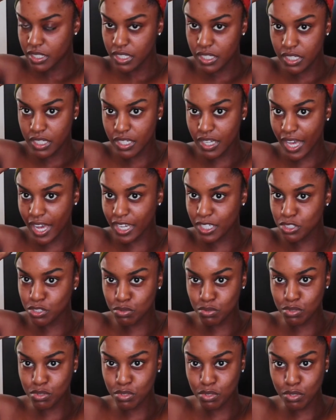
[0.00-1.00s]

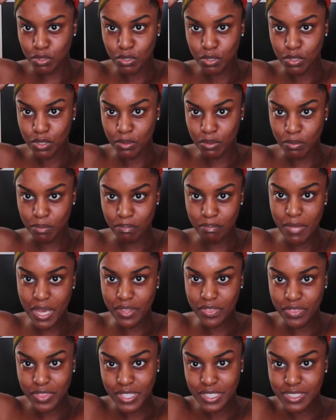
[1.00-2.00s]
actual
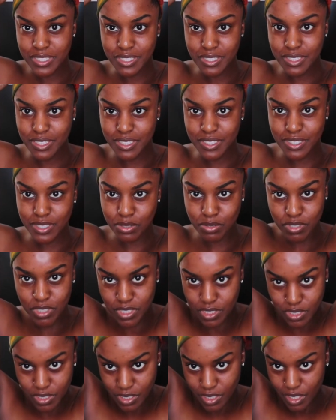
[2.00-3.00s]
method to this. You
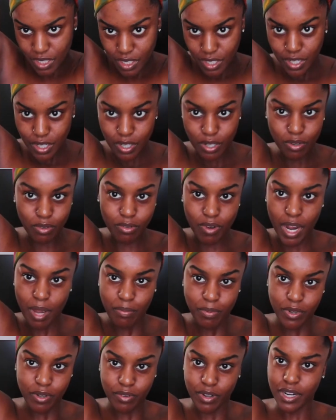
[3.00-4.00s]
just
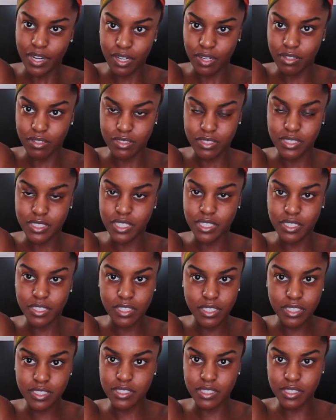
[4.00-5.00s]
wrap it around until it
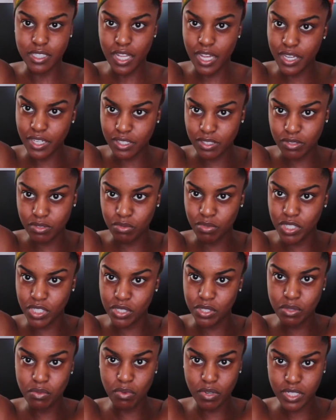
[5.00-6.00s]
looks like
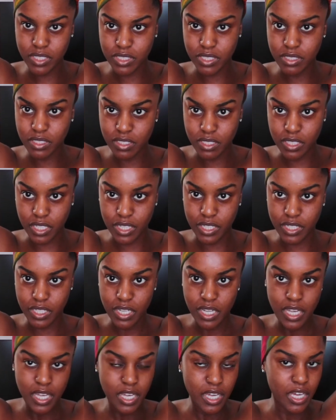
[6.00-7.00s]
what you want it to look like.
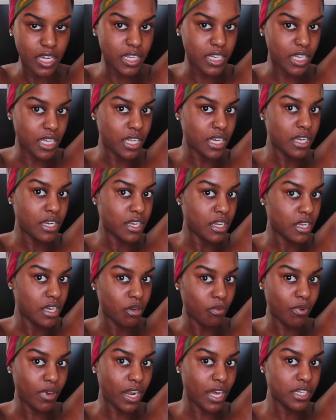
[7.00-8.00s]
And then
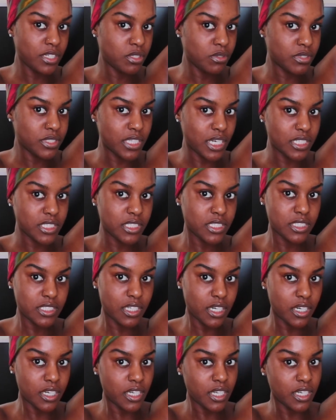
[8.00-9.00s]
what I do is I just
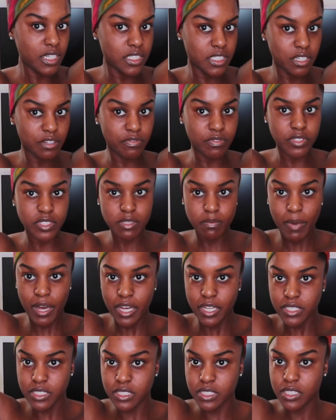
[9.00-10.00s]
tuck it in different
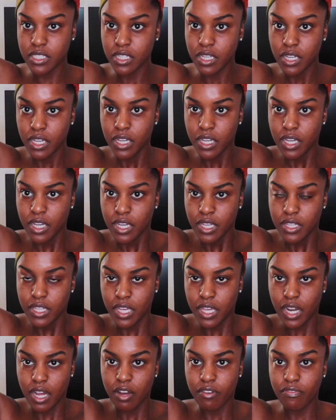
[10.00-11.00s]
spots
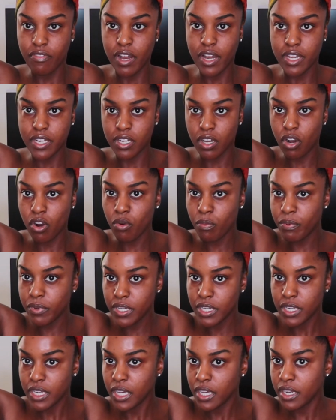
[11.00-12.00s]
that I find an
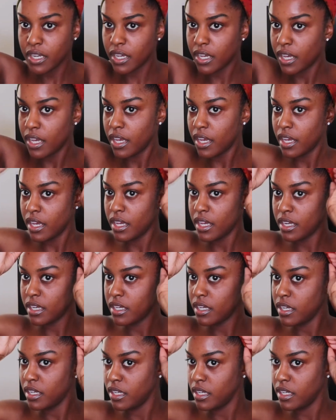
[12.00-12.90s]
opening at, and